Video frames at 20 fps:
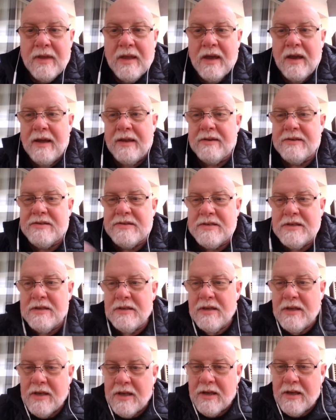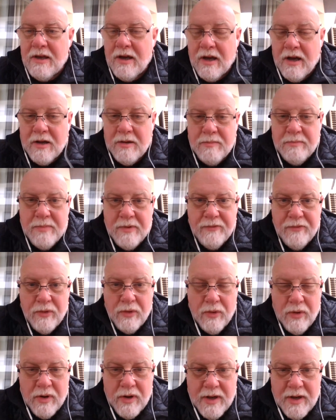I'd seen King Kong
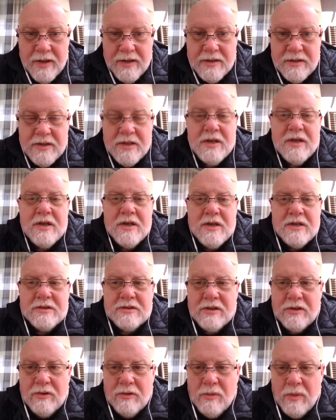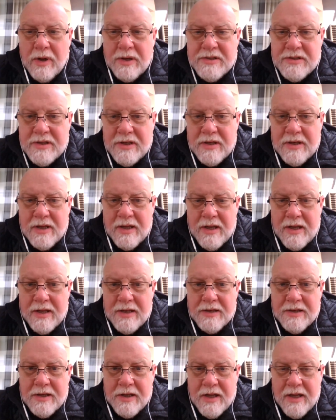before, and I started watching it
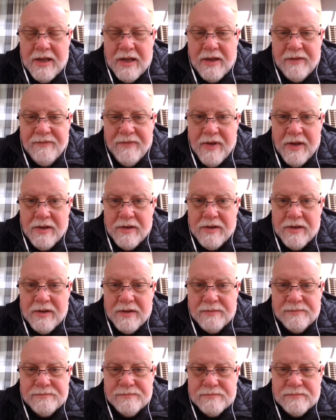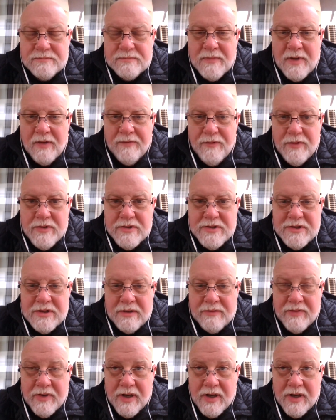again today. I found a a version of it